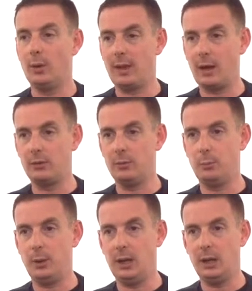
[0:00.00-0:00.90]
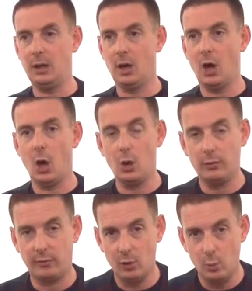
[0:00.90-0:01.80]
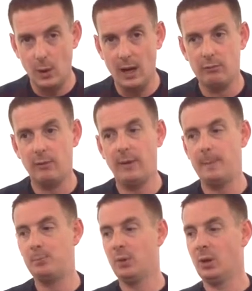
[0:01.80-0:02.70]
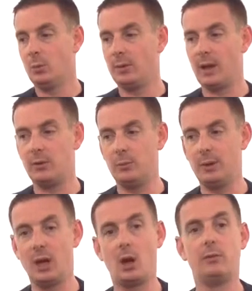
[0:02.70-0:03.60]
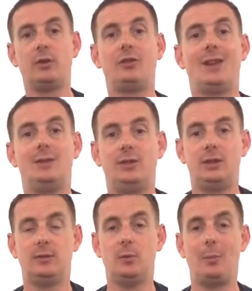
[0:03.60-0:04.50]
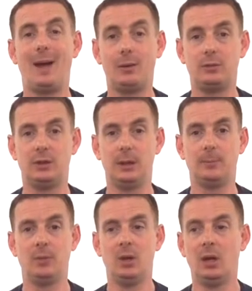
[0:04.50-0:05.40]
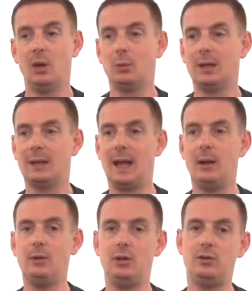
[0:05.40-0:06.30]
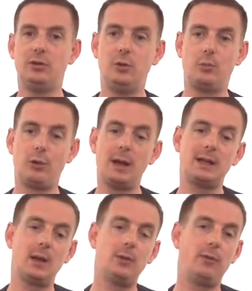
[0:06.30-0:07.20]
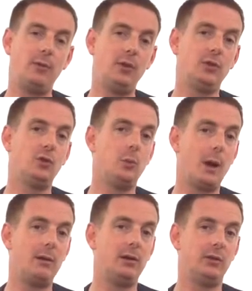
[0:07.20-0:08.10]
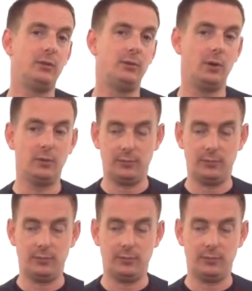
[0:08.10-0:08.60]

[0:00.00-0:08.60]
without them being over aware of it, without them being oversensitive about it. It will allow you to break down the physical barriers of